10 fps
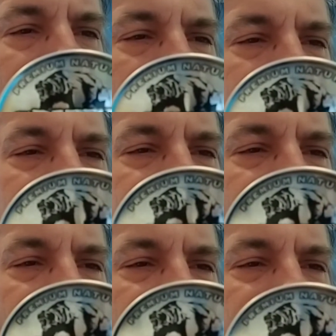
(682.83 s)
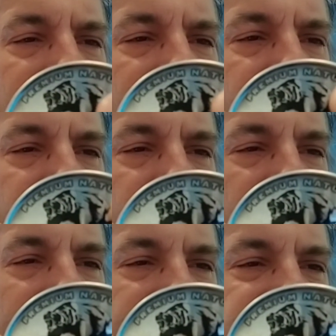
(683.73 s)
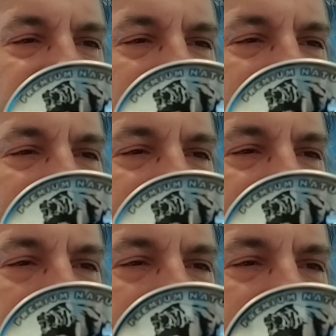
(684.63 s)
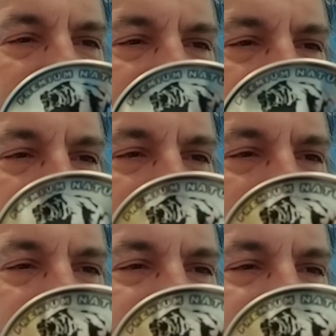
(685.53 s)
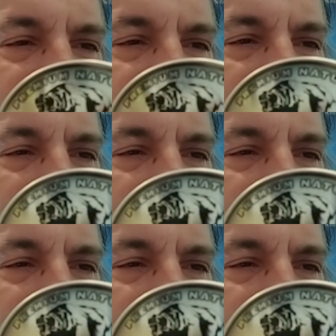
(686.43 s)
but there's a little scratch coming out of the bear's butt right there.